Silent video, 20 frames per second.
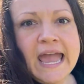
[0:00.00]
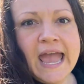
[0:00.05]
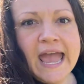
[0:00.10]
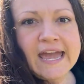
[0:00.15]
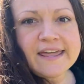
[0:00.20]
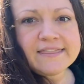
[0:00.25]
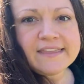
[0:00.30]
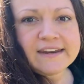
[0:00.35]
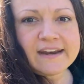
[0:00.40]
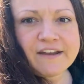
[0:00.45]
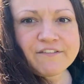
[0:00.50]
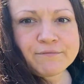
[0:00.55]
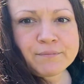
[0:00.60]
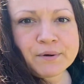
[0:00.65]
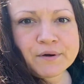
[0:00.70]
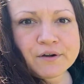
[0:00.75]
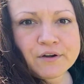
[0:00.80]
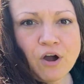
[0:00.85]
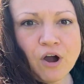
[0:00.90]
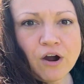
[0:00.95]
And then I've
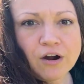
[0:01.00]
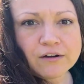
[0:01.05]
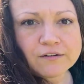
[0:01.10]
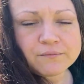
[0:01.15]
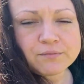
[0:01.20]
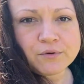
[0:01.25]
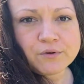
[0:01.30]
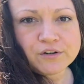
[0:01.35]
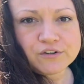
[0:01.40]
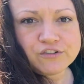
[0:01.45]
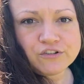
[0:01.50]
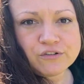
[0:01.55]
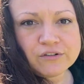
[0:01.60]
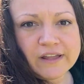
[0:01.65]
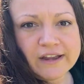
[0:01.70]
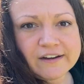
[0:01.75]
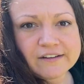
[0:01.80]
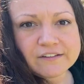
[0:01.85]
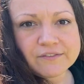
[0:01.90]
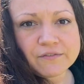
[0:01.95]
put cardboard, two
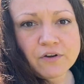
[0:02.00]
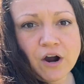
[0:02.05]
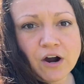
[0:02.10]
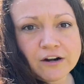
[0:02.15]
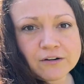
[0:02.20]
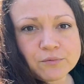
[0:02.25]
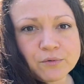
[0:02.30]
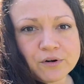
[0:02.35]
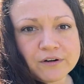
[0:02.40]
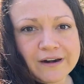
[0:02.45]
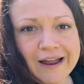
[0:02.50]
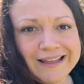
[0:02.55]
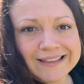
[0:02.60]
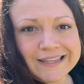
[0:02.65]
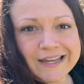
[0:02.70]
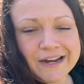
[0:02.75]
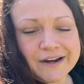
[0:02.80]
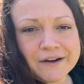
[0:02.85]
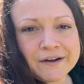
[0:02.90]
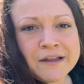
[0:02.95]
layers of cardboard on
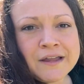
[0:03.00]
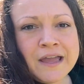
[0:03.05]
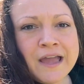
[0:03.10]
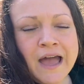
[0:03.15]
there.